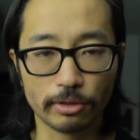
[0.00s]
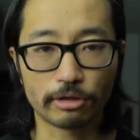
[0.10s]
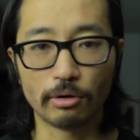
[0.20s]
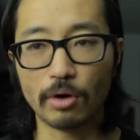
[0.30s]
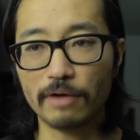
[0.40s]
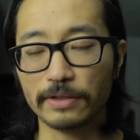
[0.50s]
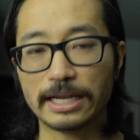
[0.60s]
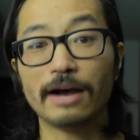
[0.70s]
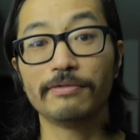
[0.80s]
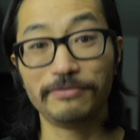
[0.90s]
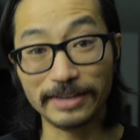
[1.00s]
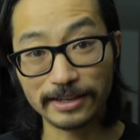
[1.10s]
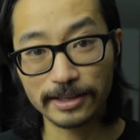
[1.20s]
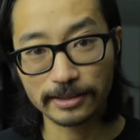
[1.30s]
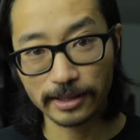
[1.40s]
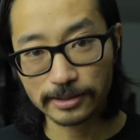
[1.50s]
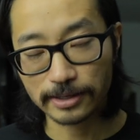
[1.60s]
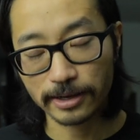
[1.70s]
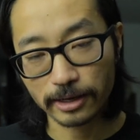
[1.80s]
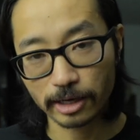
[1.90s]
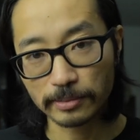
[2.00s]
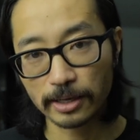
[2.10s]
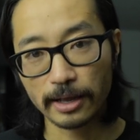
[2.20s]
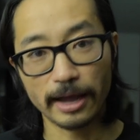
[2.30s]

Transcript: throw off like how fit it thinks I am,